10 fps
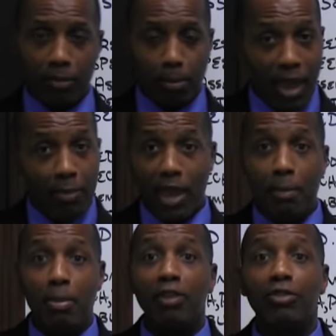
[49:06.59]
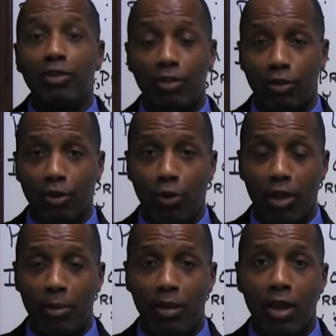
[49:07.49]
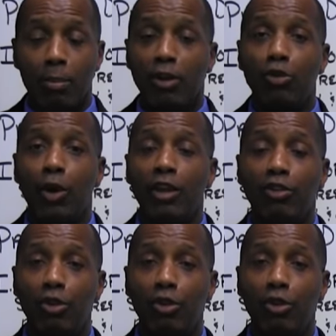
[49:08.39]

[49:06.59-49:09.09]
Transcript: maybe a business disagreement, between